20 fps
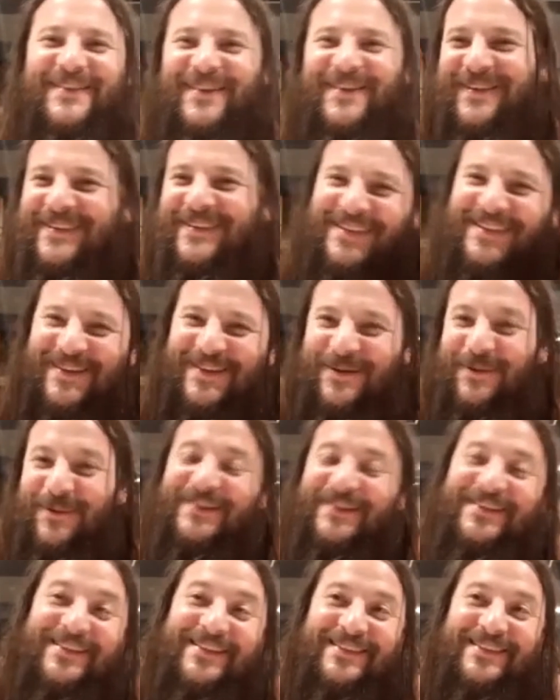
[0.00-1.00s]
You know, it's a little
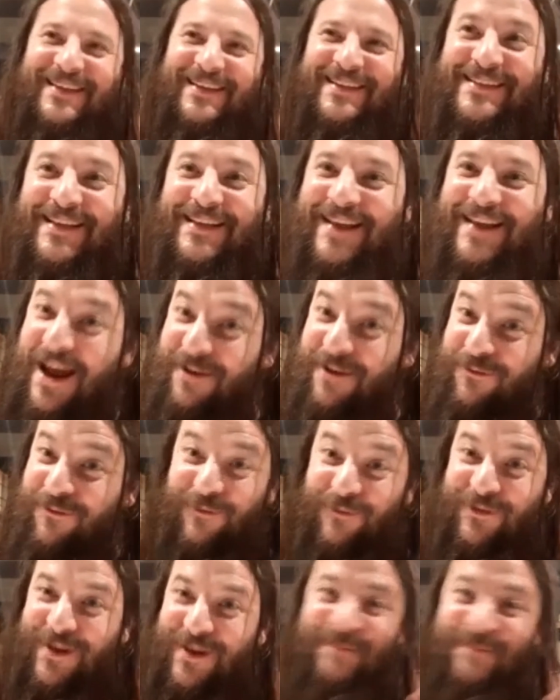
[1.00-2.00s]
bit, it's the life
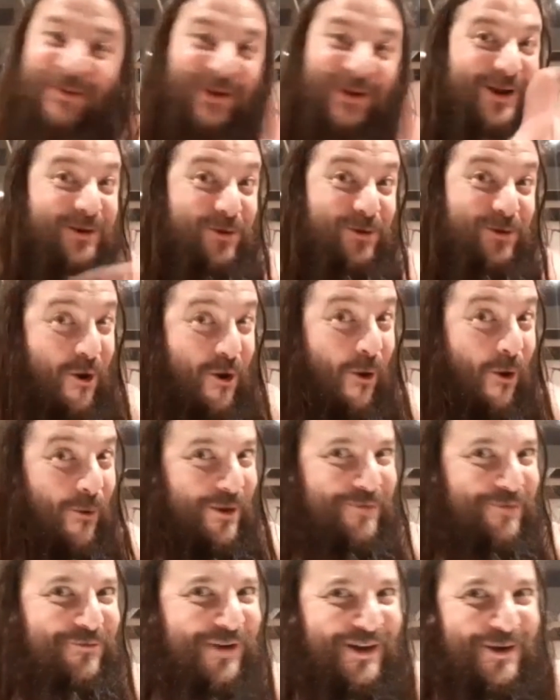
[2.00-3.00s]
of the immigrant. You know
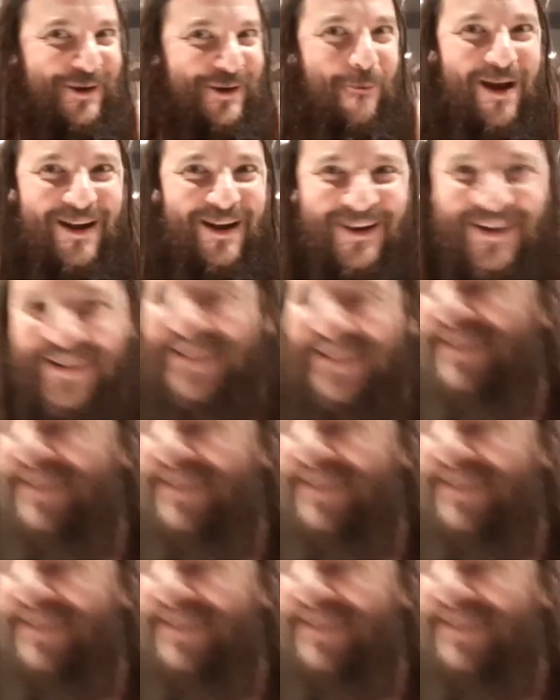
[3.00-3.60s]
it very well.